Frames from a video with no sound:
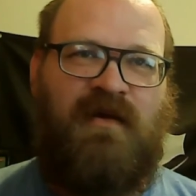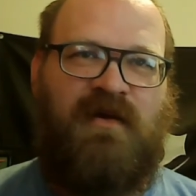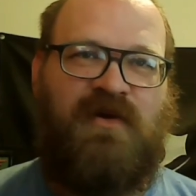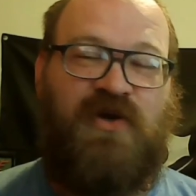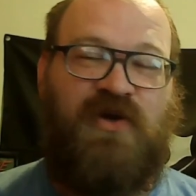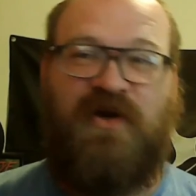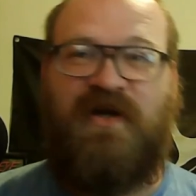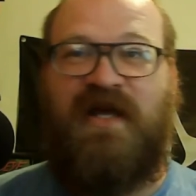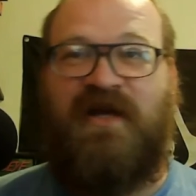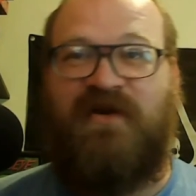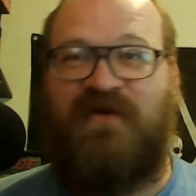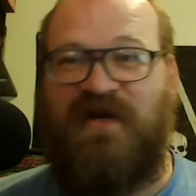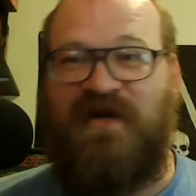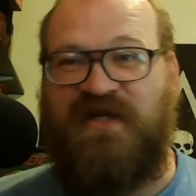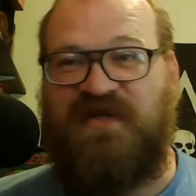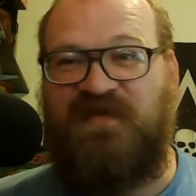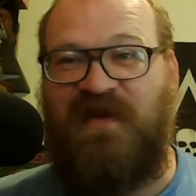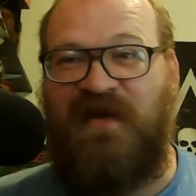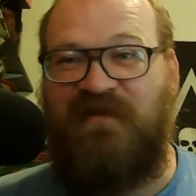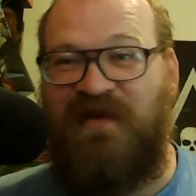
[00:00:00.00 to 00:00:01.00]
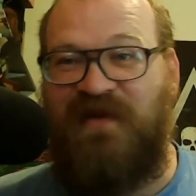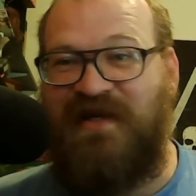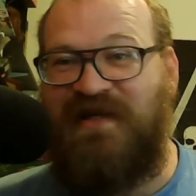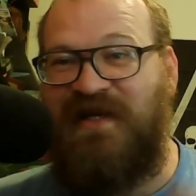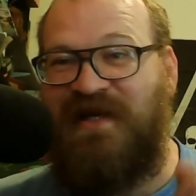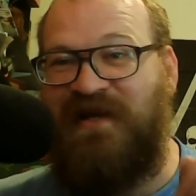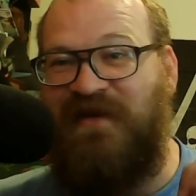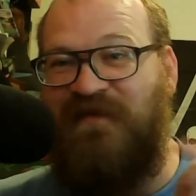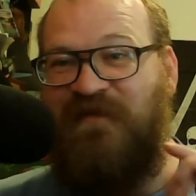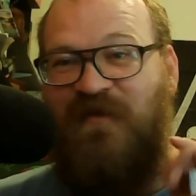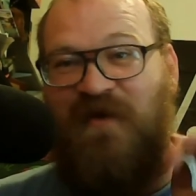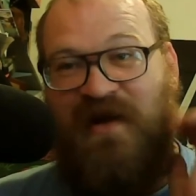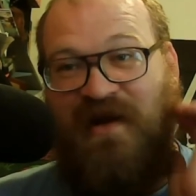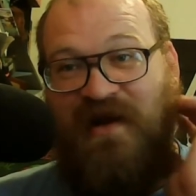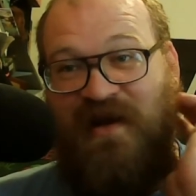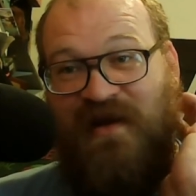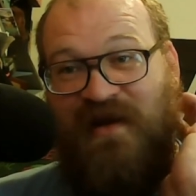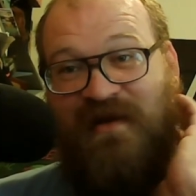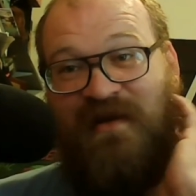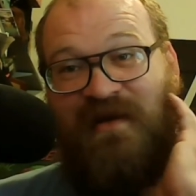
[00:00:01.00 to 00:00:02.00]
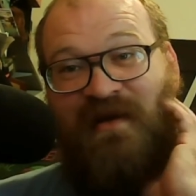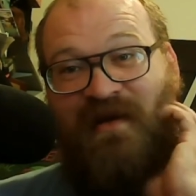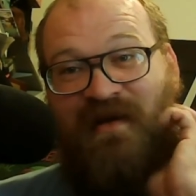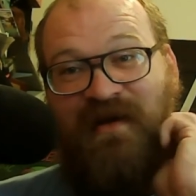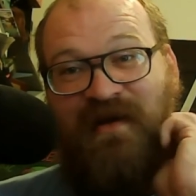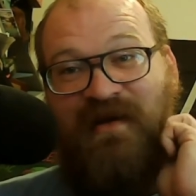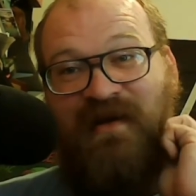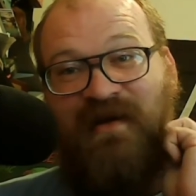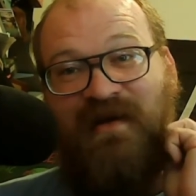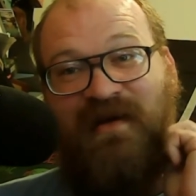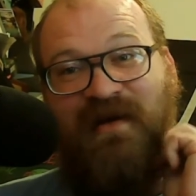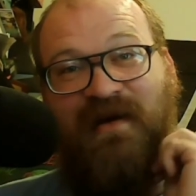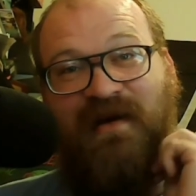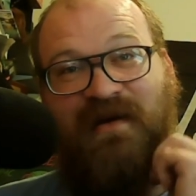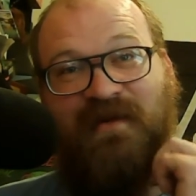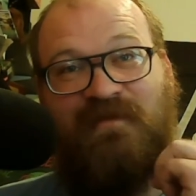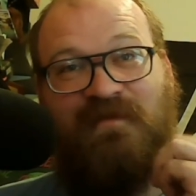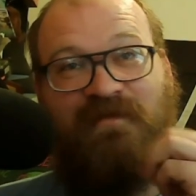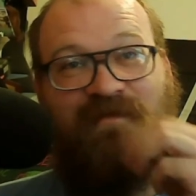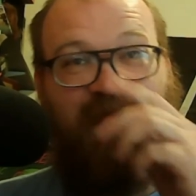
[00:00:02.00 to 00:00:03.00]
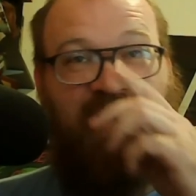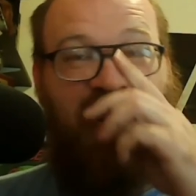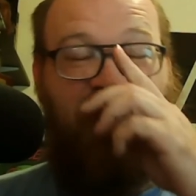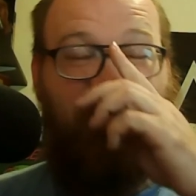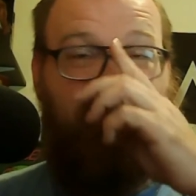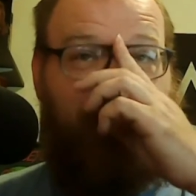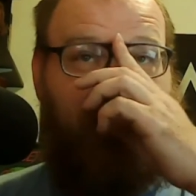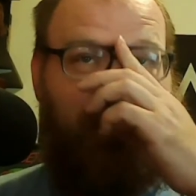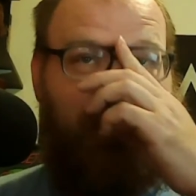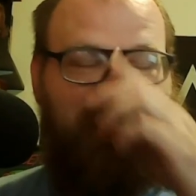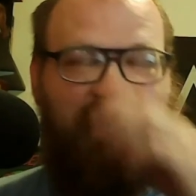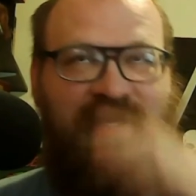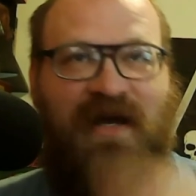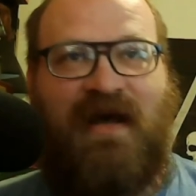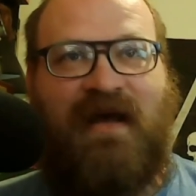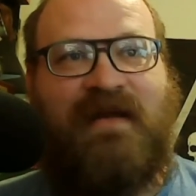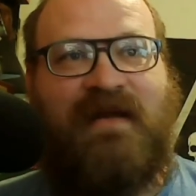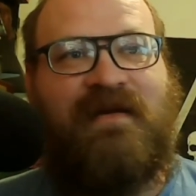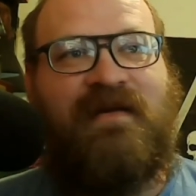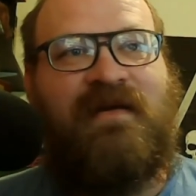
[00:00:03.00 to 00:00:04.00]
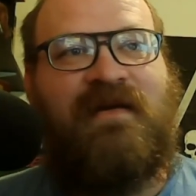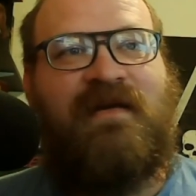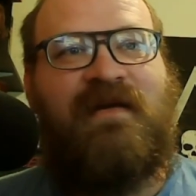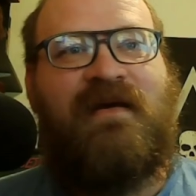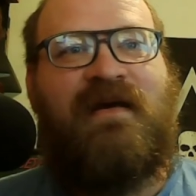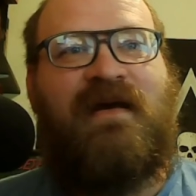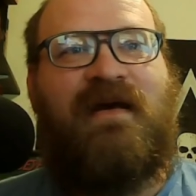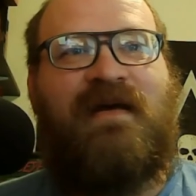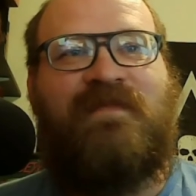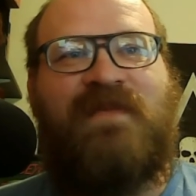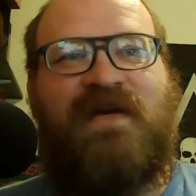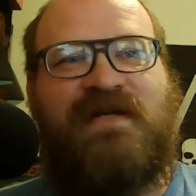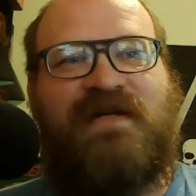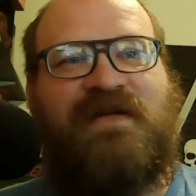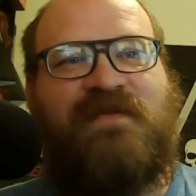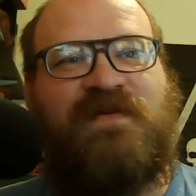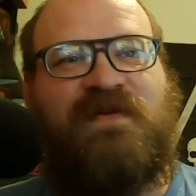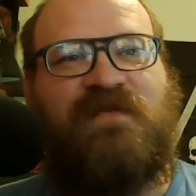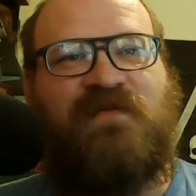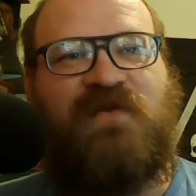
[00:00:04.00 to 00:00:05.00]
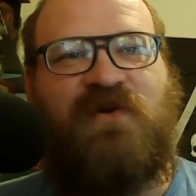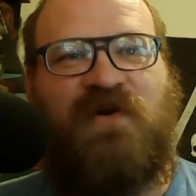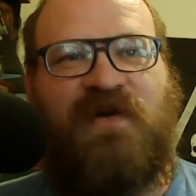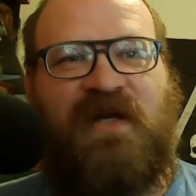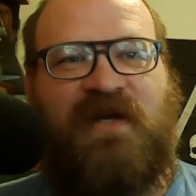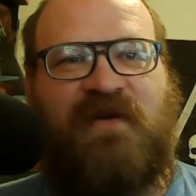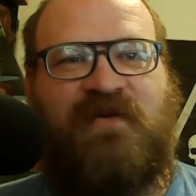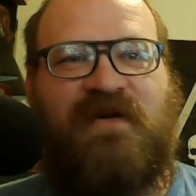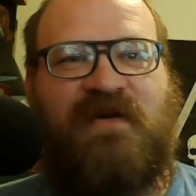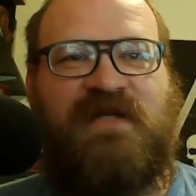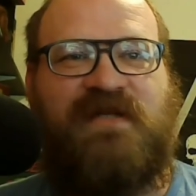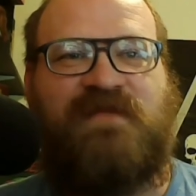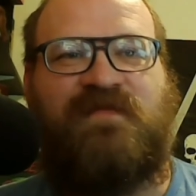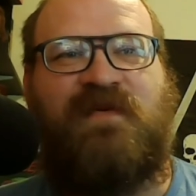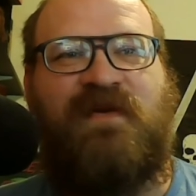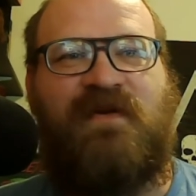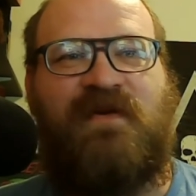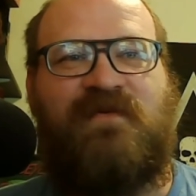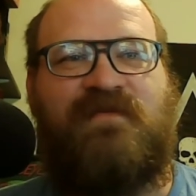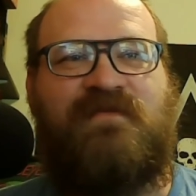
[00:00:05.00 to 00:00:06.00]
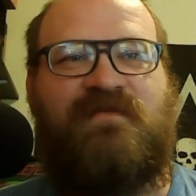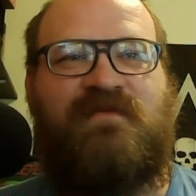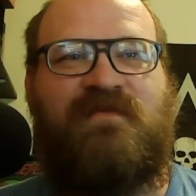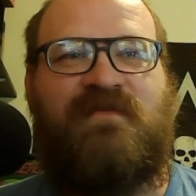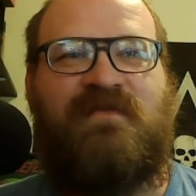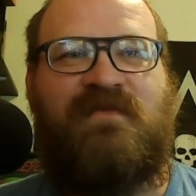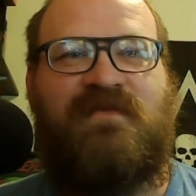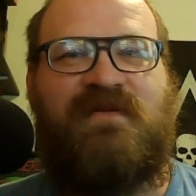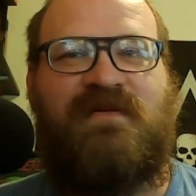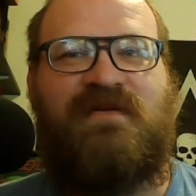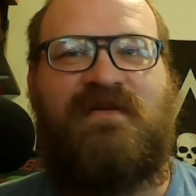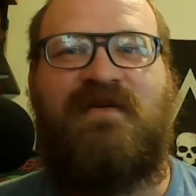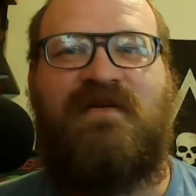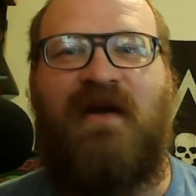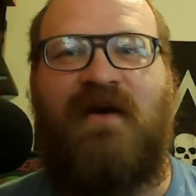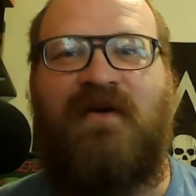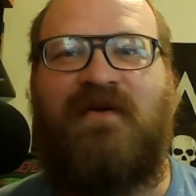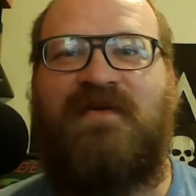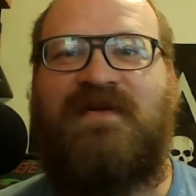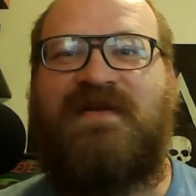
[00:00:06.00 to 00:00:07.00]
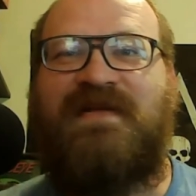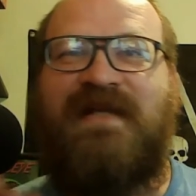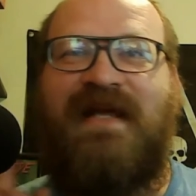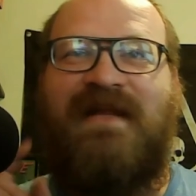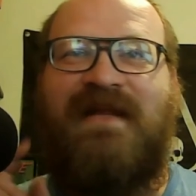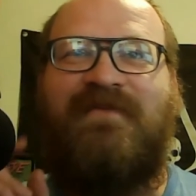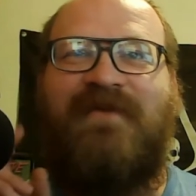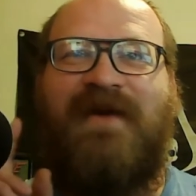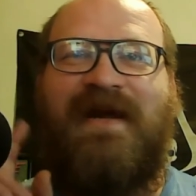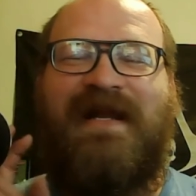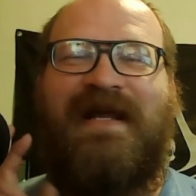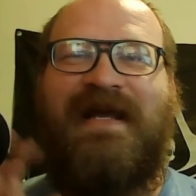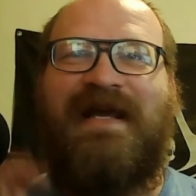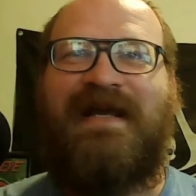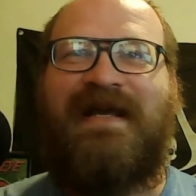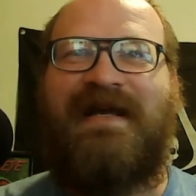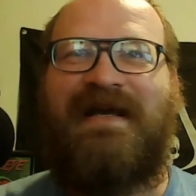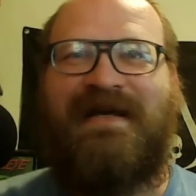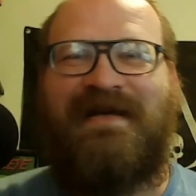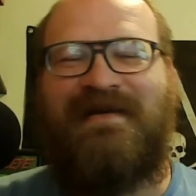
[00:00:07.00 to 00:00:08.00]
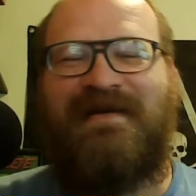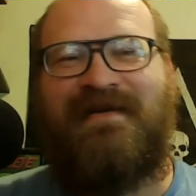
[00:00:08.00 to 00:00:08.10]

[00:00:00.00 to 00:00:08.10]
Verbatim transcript: Cookie Crisp. I picked it up Friday um, after the shot. I picked up some Cookie Crisp, you know, you know, celebrating.